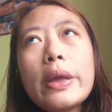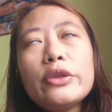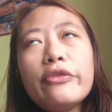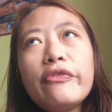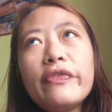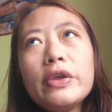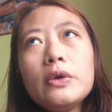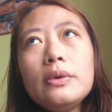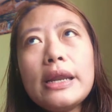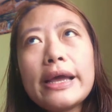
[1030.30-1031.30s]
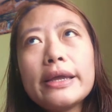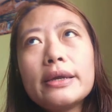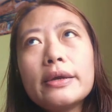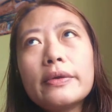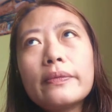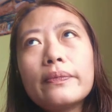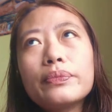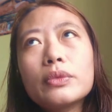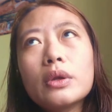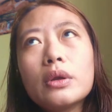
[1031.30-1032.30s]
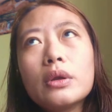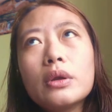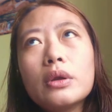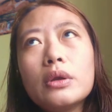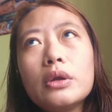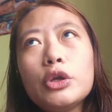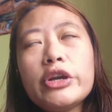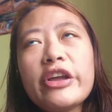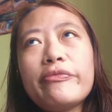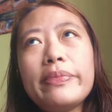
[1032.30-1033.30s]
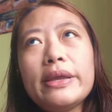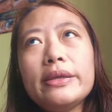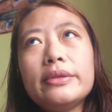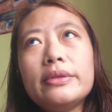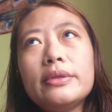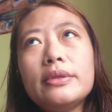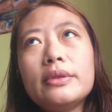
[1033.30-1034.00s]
when you feel like you have been